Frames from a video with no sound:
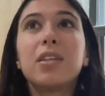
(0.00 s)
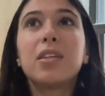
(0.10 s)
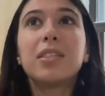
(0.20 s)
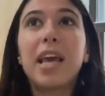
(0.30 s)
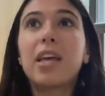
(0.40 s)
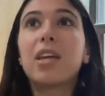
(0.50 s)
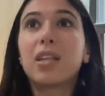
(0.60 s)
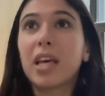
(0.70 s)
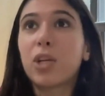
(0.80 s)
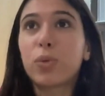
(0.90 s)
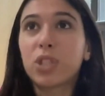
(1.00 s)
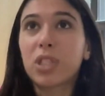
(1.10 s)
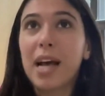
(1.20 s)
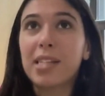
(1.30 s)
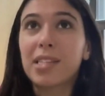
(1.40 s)
taken a language
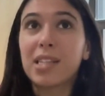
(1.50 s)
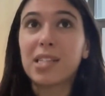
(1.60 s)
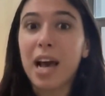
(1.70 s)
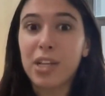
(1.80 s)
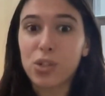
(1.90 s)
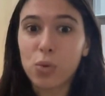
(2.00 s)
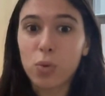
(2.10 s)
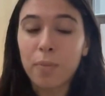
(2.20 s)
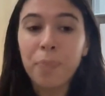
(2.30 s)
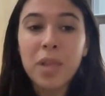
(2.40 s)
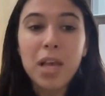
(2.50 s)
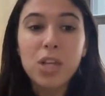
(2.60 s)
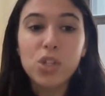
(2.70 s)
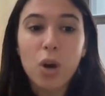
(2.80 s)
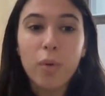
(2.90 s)
class since high school.
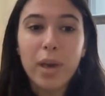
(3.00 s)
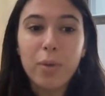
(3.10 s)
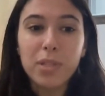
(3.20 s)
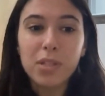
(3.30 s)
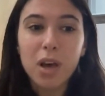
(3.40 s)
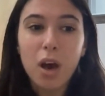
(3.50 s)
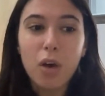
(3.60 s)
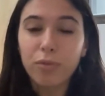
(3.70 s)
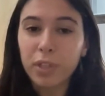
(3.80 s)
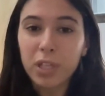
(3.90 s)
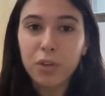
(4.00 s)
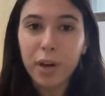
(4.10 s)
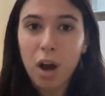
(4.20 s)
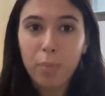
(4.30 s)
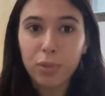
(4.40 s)
So it was a really
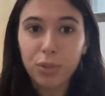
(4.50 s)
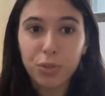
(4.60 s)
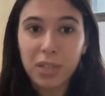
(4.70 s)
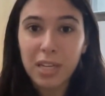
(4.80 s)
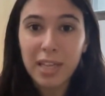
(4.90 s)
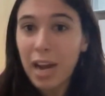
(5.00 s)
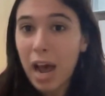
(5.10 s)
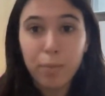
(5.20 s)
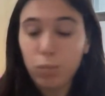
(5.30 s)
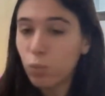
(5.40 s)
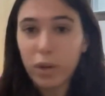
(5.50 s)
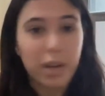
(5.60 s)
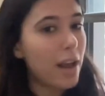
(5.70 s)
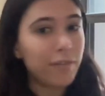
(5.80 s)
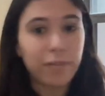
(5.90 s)
great opportunity that I
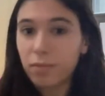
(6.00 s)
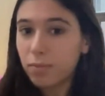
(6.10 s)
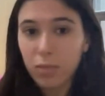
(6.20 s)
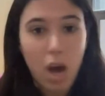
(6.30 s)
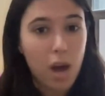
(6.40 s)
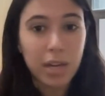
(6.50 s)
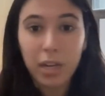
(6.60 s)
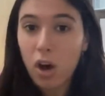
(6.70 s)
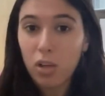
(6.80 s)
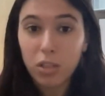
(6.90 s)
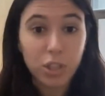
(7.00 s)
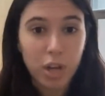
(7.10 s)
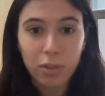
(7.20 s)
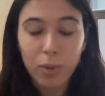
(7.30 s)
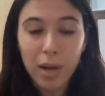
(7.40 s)
wouldn't have gotten in college
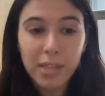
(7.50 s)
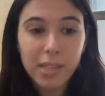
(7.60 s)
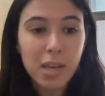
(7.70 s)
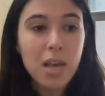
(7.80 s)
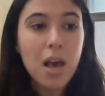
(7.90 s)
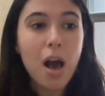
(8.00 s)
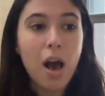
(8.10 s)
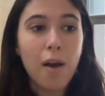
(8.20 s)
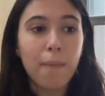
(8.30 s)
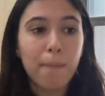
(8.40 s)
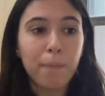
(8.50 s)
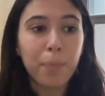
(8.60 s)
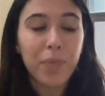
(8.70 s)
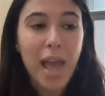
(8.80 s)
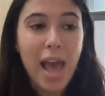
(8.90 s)
otherwise.
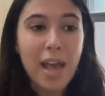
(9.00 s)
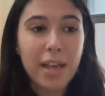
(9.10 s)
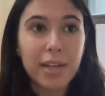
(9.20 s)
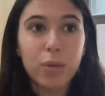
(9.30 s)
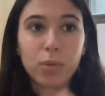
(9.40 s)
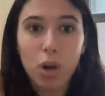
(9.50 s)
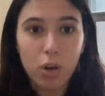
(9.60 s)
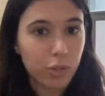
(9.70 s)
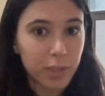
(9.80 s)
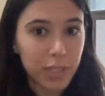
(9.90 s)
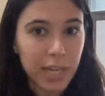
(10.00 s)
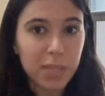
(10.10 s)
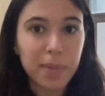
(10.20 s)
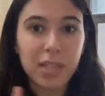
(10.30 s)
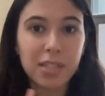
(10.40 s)
And it was also really
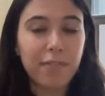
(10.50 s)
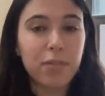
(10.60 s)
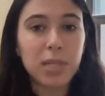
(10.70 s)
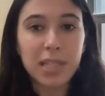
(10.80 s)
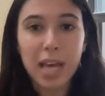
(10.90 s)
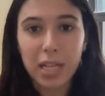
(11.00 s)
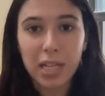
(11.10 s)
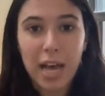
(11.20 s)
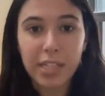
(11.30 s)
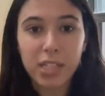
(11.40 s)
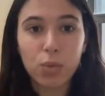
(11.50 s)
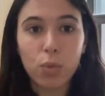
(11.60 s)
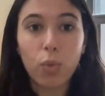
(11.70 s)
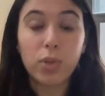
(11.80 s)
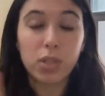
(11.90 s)
nice because everyone in that class
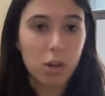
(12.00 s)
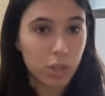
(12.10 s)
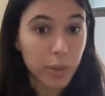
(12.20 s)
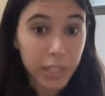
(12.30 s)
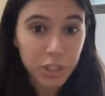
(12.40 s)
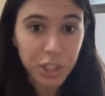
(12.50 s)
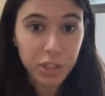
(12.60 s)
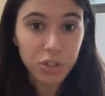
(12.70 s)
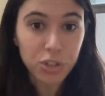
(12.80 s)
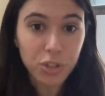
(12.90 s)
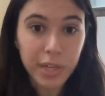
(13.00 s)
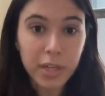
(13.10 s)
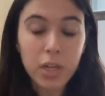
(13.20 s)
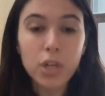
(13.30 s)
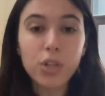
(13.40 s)
was also an exchange
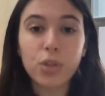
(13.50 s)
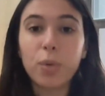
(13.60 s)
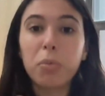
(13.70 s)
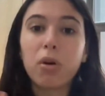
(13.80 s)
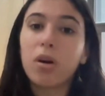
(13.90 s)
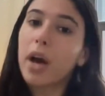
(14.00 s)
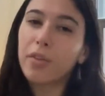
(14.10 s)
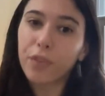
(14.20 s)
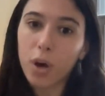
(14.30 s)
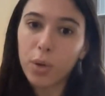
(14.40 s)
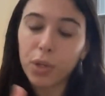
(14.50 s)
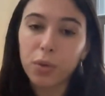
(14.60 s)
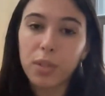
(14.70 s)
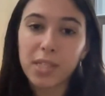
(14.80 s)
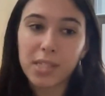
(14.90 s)
student. So we were all kind of going
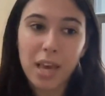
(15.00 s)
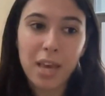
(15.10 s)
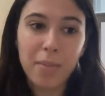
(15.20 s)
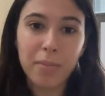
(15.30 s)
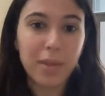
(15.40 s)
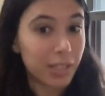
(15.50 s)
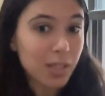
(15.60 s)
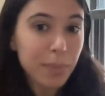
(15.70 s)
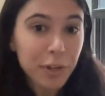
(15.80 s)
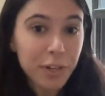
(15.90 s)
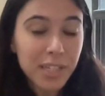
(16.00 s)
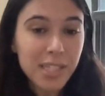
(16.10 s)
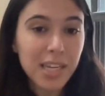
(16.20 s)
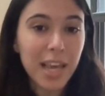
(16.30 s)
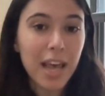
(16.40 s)
through the same
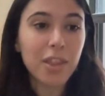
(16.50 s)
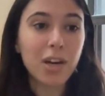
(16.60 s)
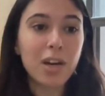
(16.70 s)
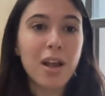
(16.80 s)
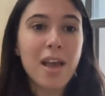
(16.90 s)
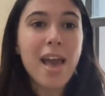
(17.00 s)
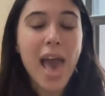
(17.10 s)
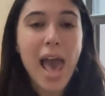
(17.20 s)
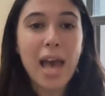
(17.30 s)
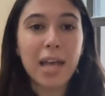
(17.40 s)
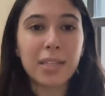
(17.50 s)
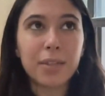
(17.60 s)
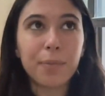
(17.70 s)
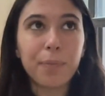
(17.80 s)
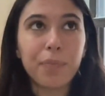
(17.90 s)
experience together. And
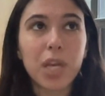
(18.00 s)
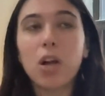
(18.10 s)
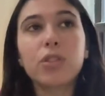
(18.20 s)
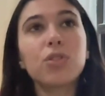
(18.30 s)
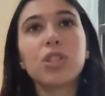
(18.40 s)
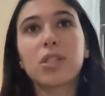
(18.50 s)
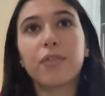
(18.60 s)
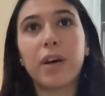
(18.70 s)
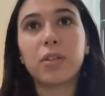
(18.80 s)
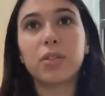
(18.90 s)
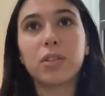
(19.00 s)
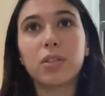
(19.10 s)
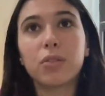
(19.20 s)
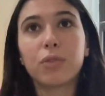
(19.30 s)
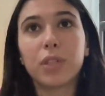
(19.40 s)
it also just felt
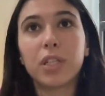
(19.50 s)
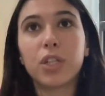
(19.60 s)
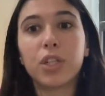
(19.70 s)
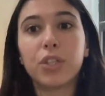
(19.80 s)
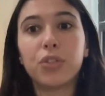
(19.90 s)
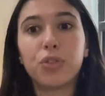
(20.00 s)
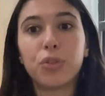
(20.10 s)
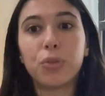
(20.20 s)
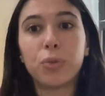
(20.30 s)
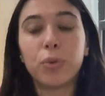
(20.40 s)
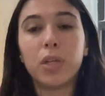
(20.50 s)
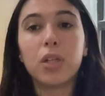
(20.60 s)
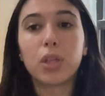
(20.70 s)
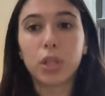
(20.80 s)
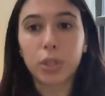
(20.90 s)
really good to
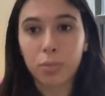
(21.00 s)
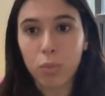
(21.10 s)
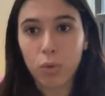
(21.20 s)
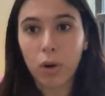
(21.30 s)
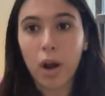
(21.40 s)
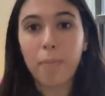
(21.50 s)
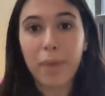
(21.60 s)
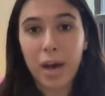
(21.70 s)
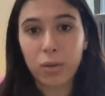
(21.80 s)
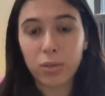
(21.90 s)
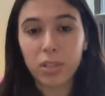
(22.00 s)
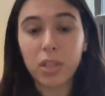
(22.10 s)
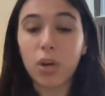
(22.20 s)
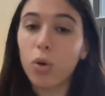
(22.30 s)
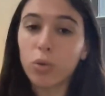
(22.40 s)
learn more about
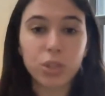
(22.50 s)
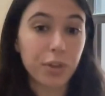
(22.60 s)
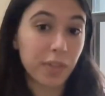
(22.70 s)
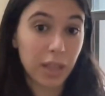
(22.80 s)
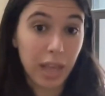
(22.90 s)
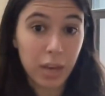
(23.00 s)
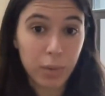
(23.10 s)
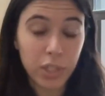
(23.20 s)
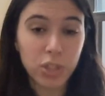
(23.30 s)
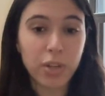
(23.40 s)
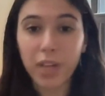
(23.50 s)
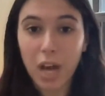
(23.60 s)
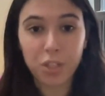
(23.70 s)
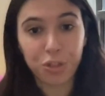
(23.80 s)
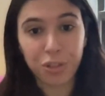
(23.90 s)
the culture and the language of the
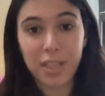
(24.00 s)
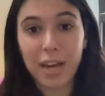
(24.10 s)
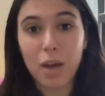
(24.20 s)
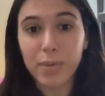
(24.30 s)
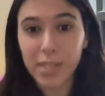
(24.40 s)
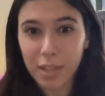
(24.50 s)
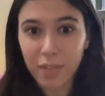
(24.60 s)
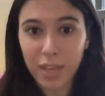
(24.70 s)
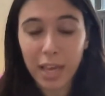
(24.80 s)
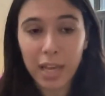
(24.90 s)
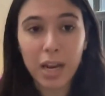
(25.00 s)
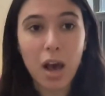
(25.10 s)
country that I was living in,